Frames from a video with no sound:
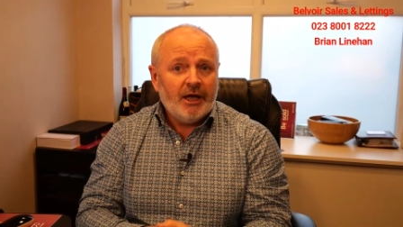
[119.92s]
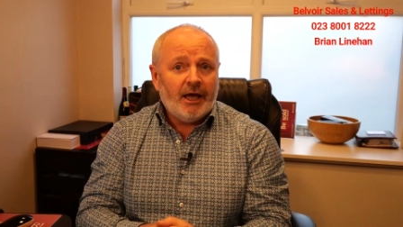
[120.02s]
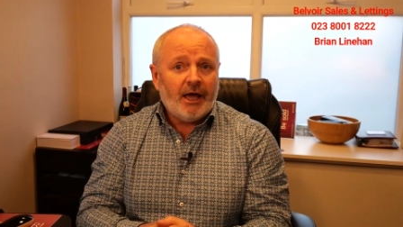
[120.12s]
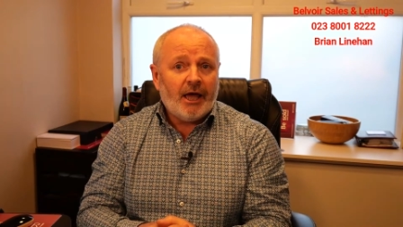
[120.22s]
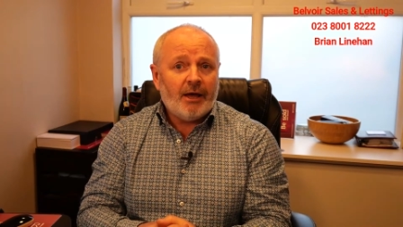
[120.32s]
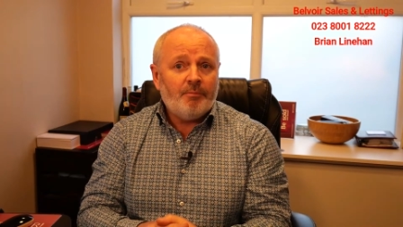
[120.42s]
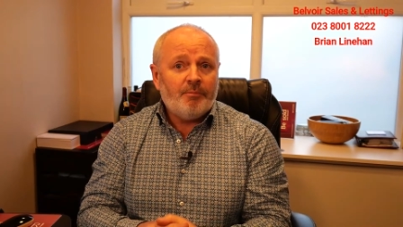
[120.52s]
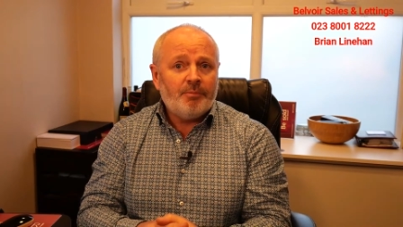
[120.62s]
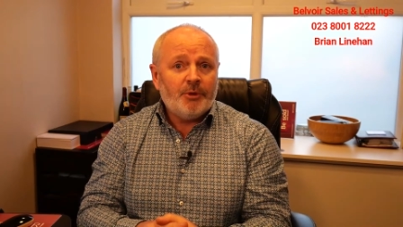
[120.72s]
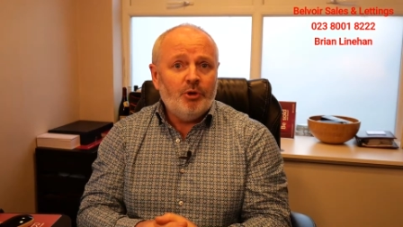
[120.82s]

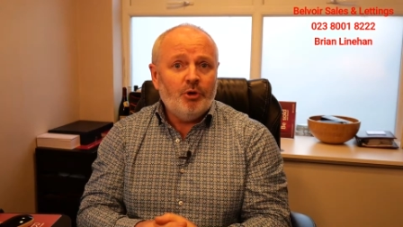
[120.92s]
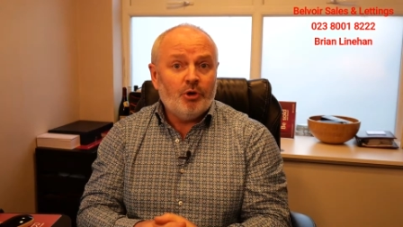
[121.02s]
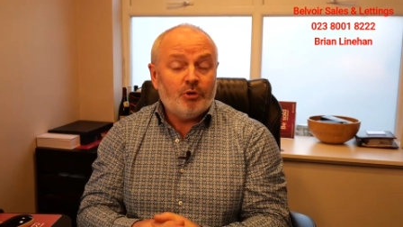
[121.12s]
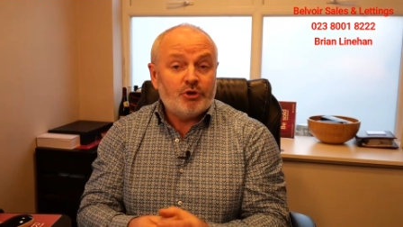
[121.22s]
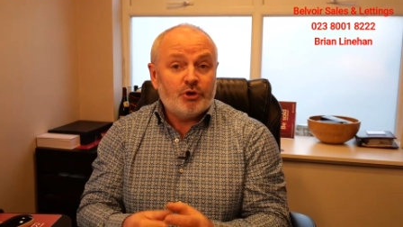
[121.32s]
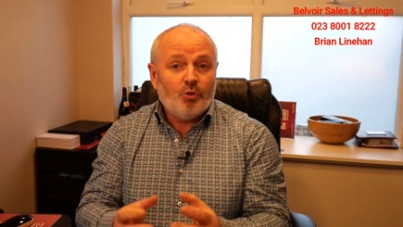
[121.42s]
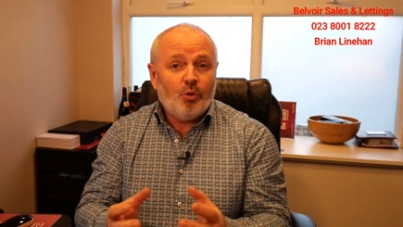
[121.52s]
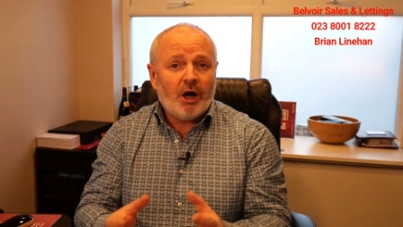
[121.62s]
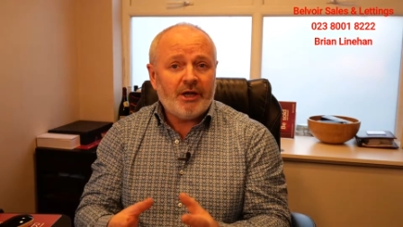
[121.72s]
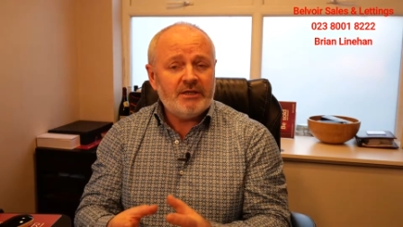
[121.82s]
So
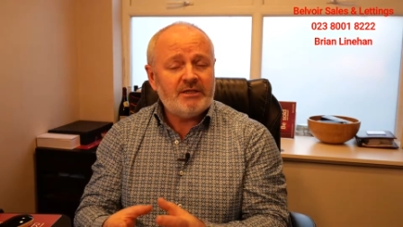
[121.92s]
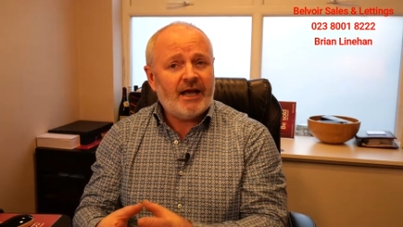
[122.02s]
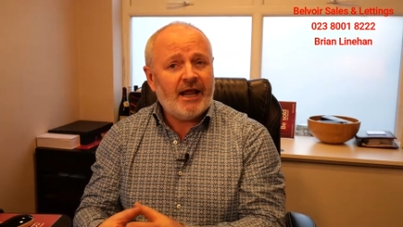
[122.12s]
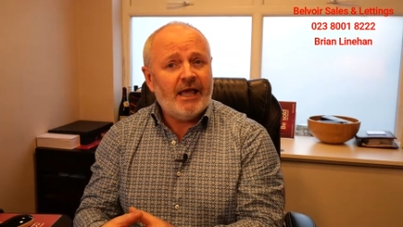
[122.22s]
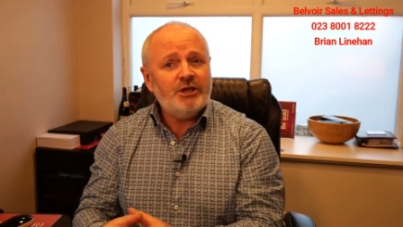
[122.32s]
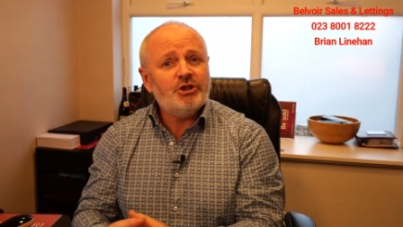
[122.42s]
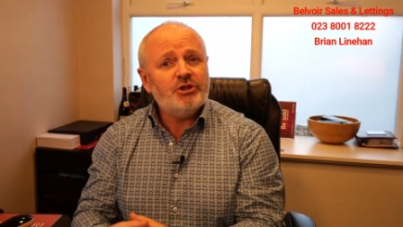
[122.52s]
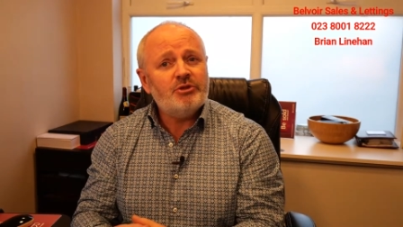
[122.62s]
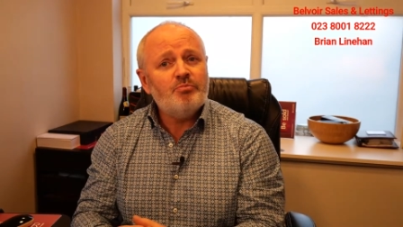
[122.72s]
what is that agent's